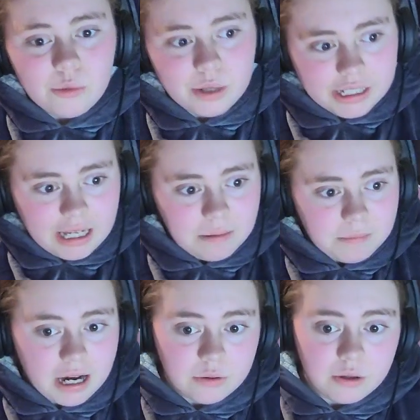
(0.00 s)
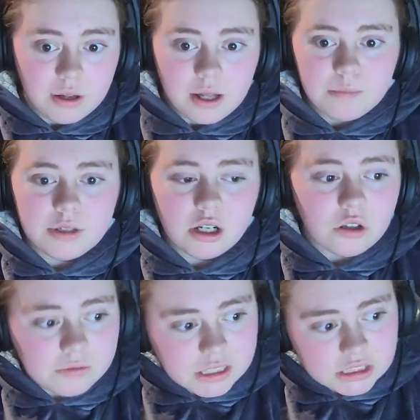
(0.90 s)
when it came out, but no
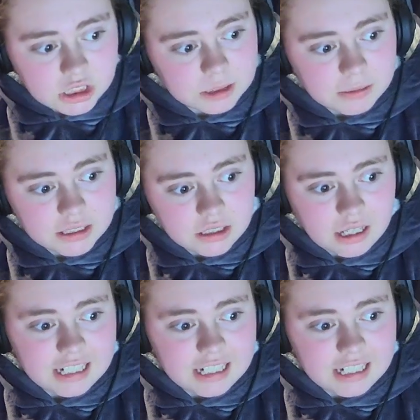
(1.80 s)
one really talks about the.